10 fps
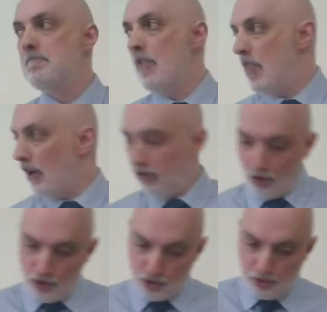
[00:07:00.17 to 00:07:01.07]
Their
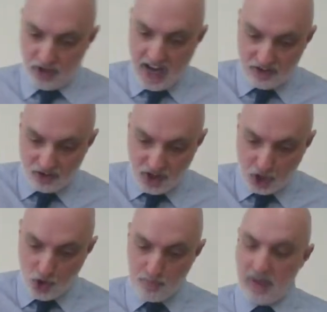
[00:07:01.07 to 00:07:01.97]
social status, they
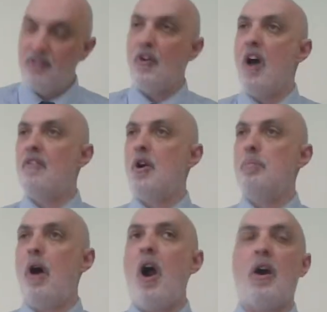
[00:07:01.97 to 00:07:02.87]
couldn't be further
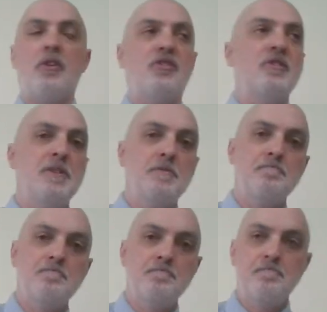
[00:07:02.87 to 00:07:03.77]
apart.
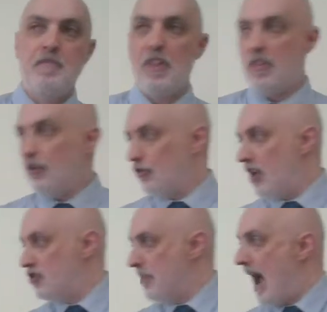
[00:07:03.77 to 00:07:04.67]
This
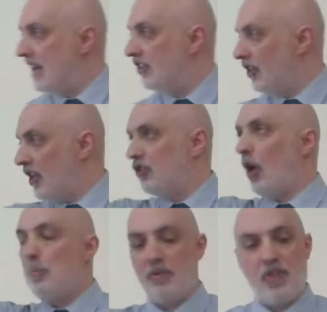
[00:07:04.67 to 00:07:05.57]
rich man, he's at the
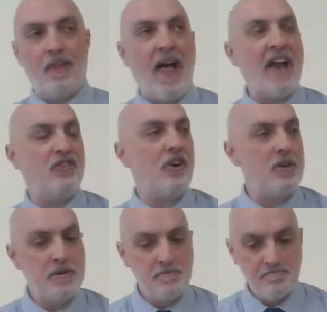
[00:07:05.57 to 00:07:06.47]
top of the
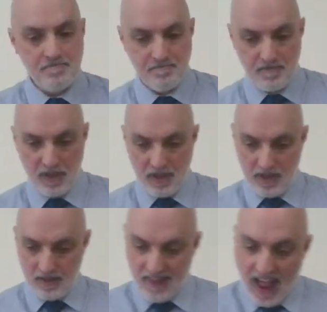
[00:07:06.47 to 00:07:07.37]
ladder.
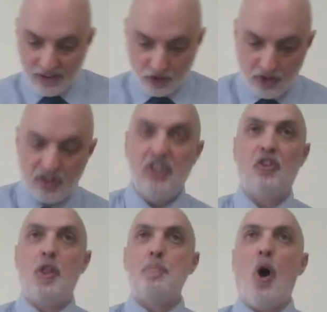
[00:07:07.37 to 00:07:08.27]
Lazarus, he's
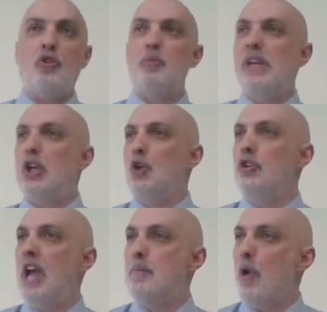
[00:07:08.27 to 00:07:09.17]
at the bottom. He couldn't
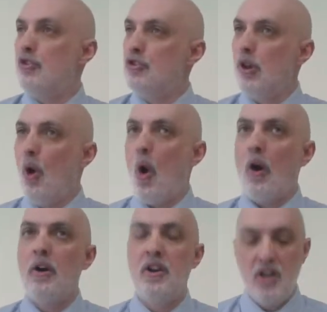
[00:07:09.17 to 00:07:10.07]
get much
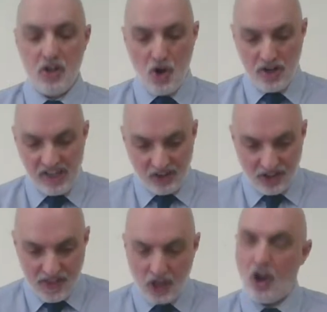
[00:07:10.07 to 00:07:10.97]
lower, could he? He's
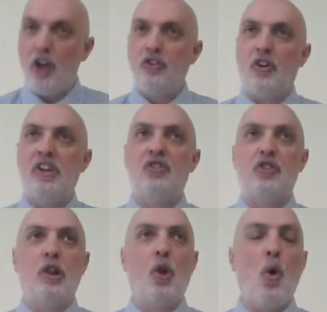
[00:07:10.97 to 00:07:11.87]
in the gutter. He's
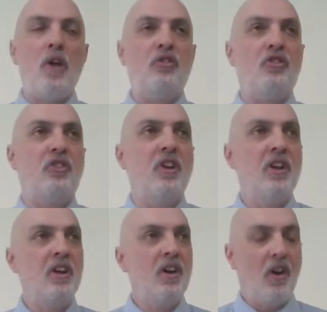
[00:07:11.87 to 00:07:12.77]
the lowest
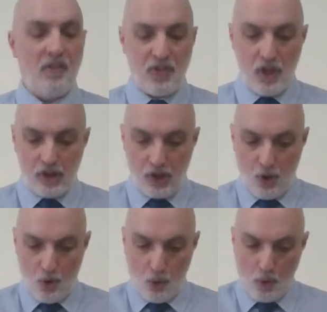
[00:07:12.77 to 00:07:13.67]
of the
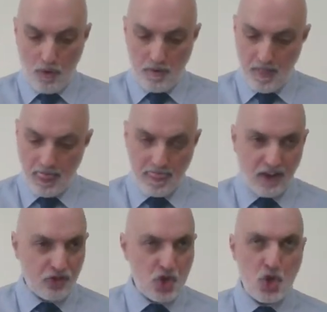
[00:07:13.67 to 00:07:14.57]
low.
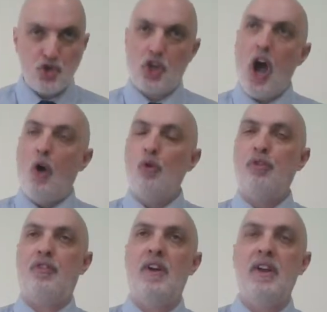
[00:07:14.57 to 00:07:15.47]
This huge
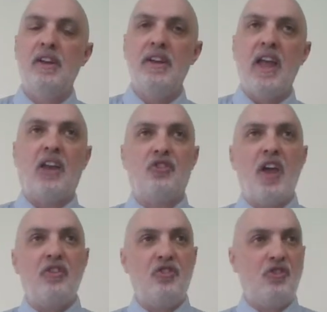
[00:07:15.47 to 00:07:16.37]
gulf
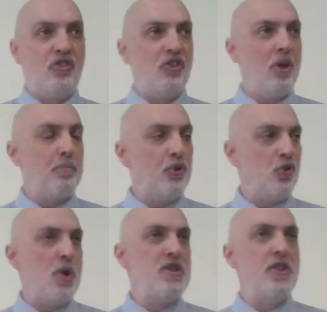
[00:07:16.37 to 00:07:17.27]
exists
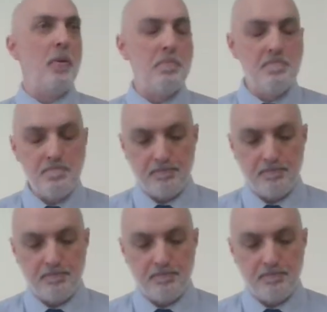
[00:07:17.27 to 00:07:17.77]
between them.